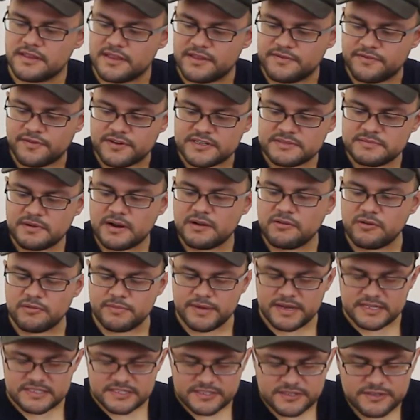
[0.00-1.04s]
The first part
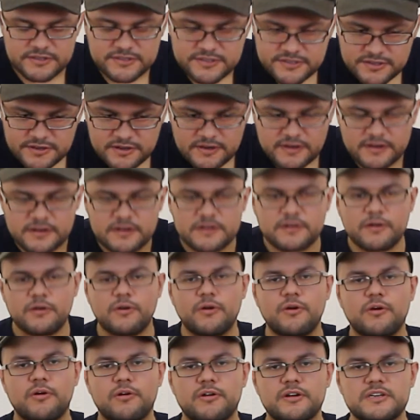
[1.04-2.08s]
will be to use your
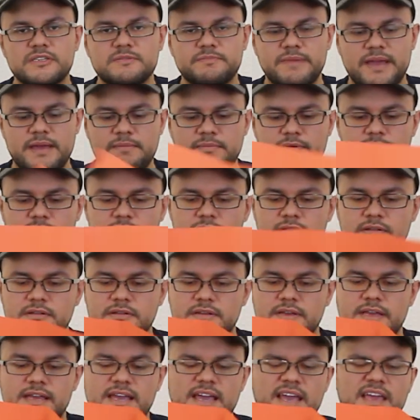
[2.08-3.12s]
orange paper,
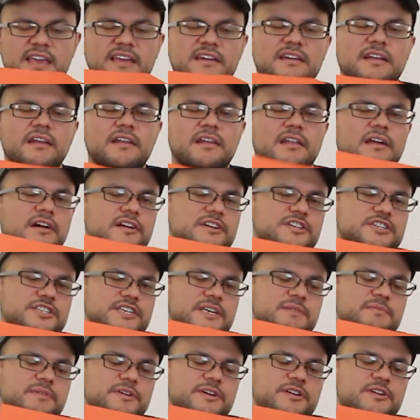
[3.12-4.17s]
and you got a large
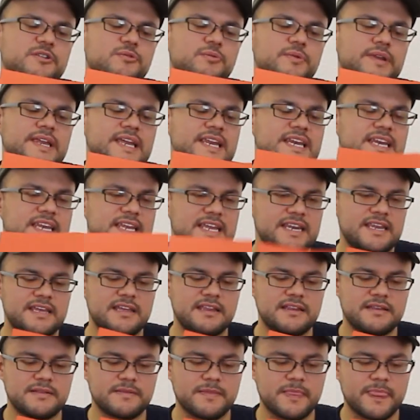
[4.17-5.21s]
sheet, but you don't really need
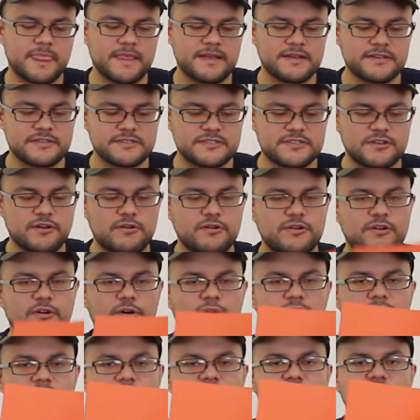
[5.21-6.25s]
it. So
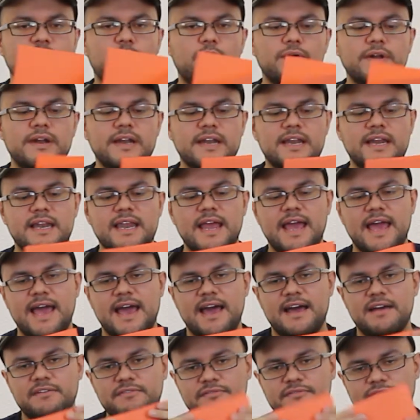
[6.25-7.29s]
go ahead and fold it in
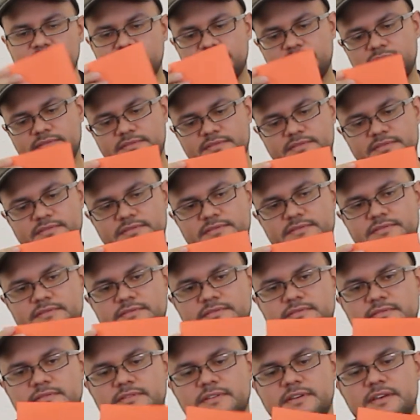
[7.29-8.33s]
half,
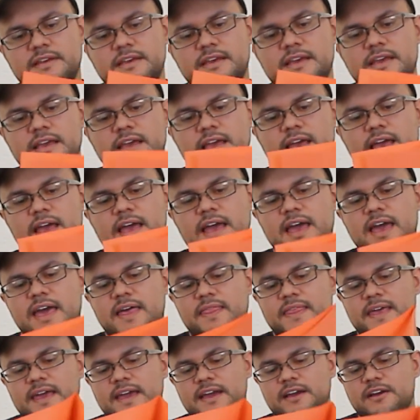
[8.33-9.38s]

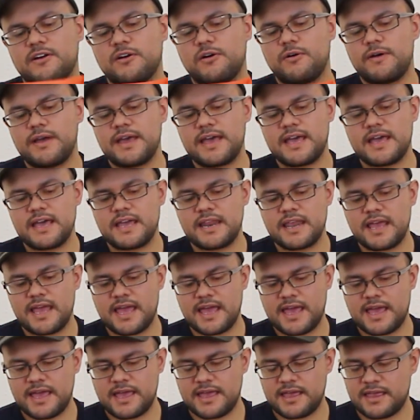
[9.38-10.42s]
and then go ahead
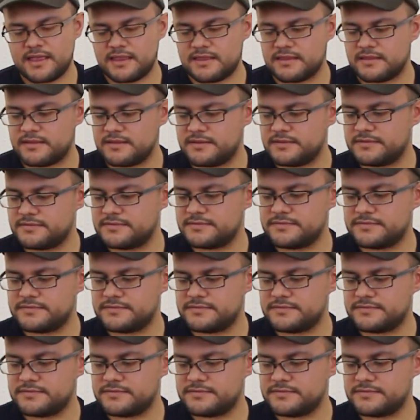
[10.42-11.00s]
and